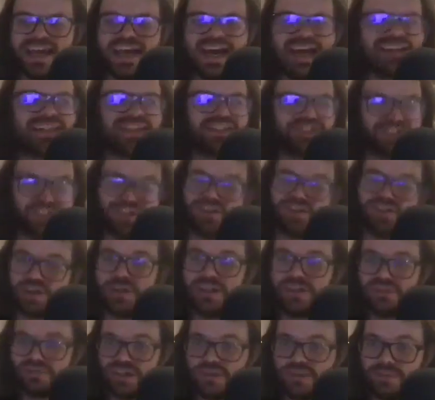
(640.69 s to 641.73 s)
And they didn't show
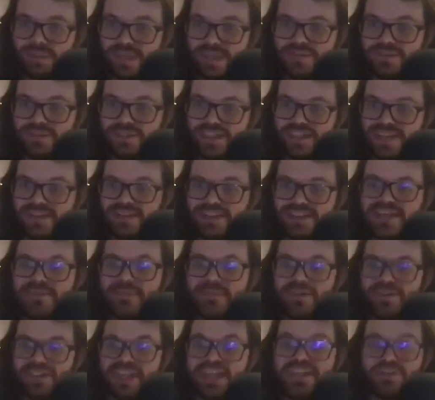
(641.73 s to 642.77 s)
any replays from the team. The
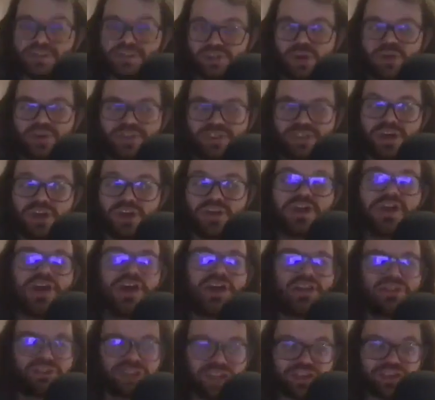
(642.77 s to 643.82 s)
TMO said it was knocked on.
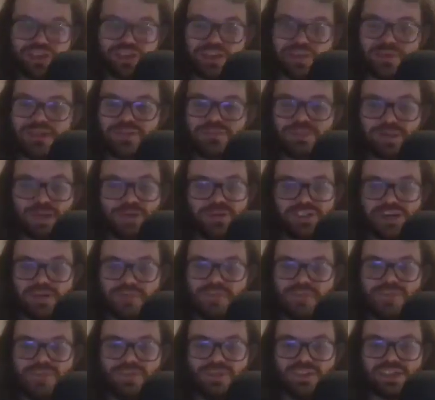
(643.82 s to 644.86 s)
Nigel Owens blows up
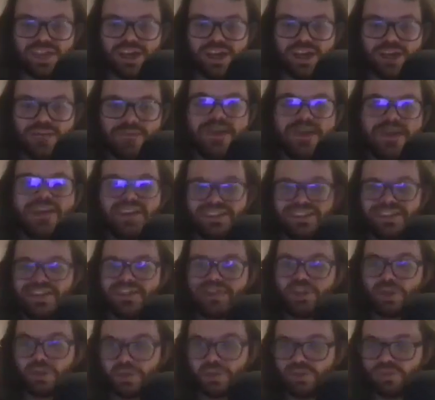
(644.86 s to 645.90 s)
for full time. They didn't
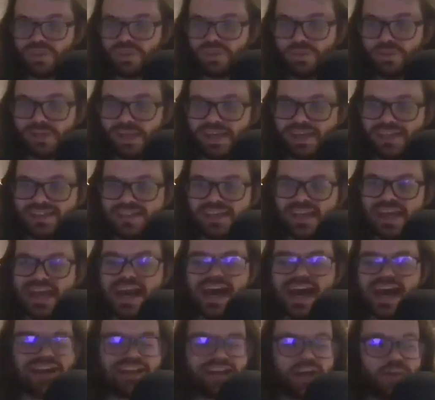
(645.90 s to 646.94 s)
show any replays.
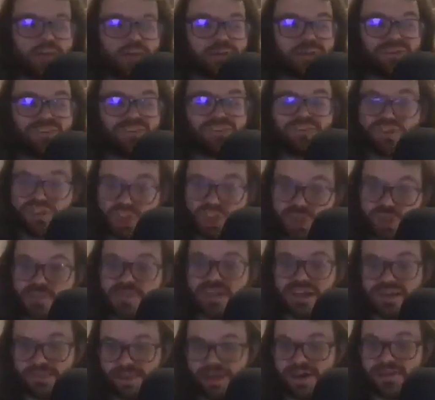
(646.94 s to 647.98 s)
And I was
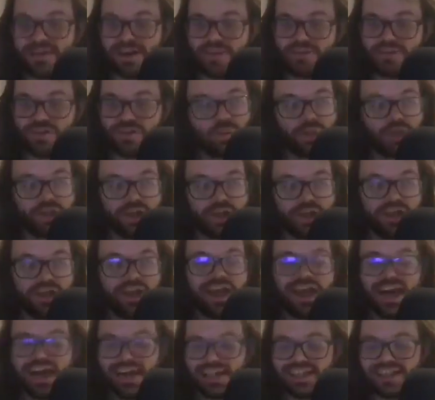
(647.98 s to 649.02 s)
fuming about that for a week.
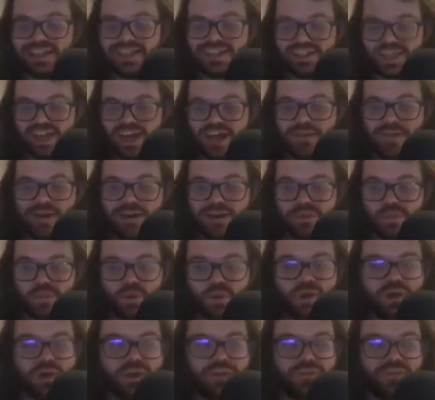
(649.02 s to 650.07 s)
And at the time, I was
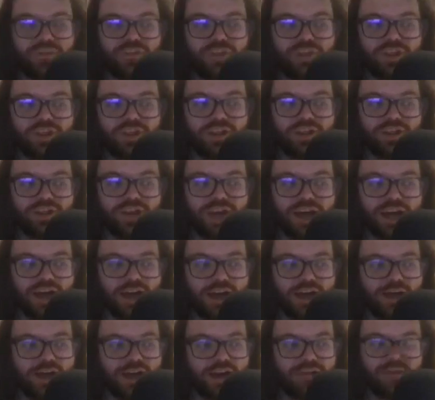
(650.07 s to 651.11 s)
working for
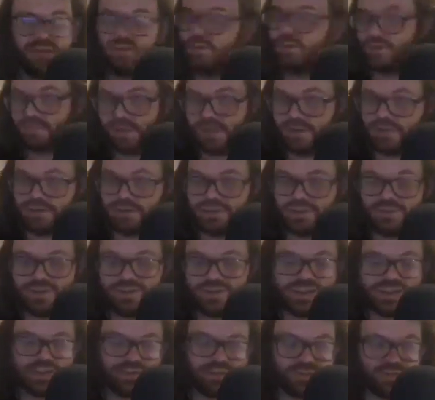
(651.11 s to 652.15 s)
I used to work at my old
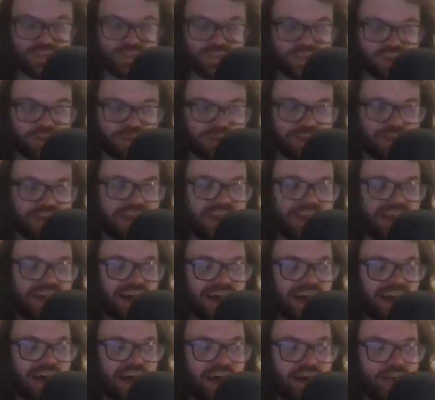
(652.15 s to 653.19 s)
university, University of Derby.
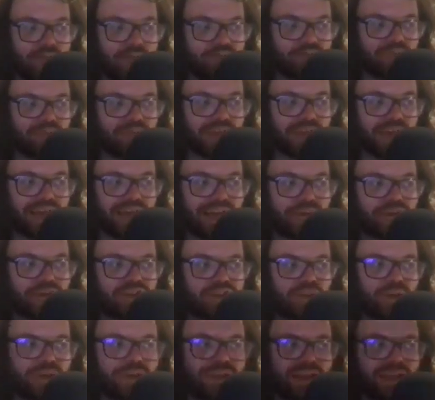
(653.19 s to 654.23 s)
And I was
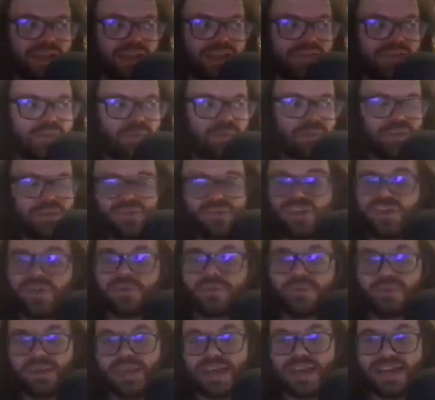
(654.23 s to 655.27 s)
doing like the following
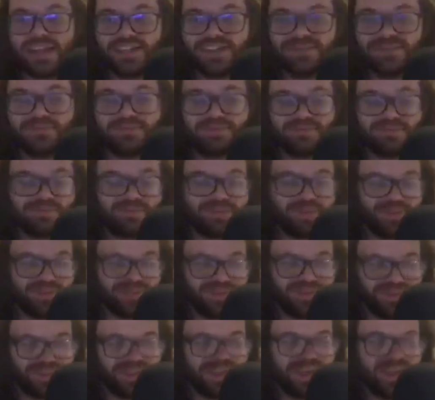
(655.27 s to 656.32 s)
week,
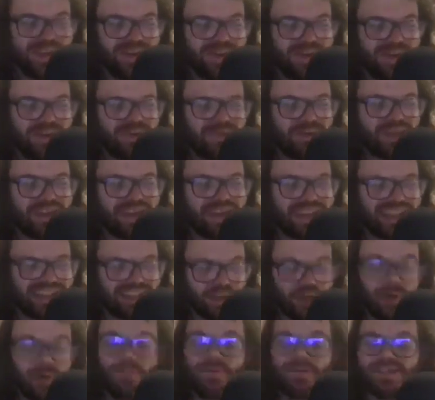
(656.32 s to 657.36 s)
we had an
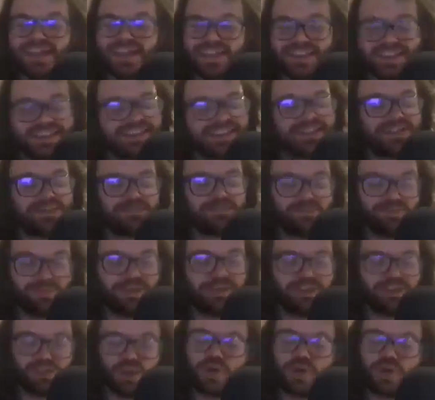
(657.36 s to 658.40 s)
open day. This is a
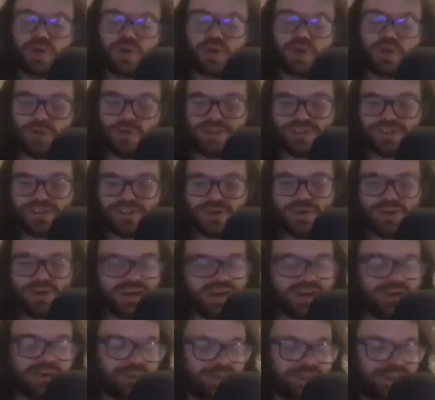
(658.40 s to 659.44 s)
long and boring story. I
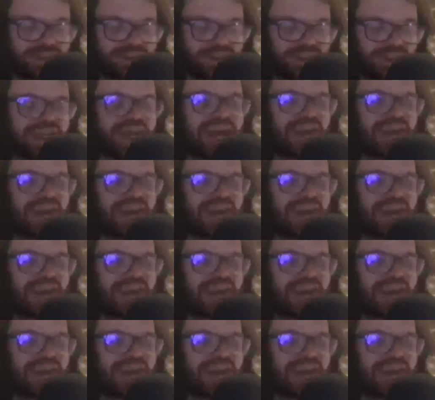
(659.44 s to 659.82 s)
apologize.